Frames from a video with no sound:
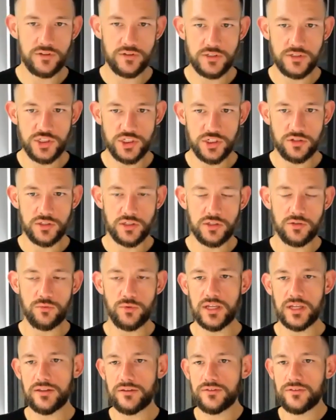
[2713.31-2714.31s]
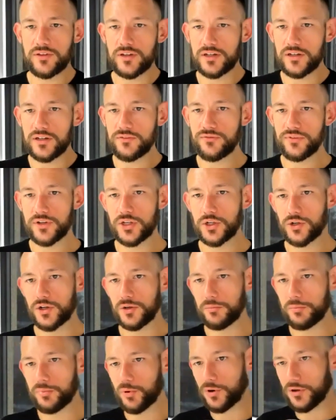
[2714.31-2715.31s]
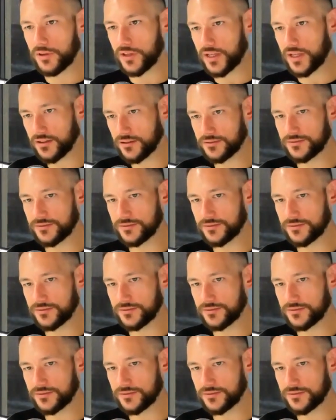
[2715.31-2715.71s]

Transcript: jillion ways to configure it poorly.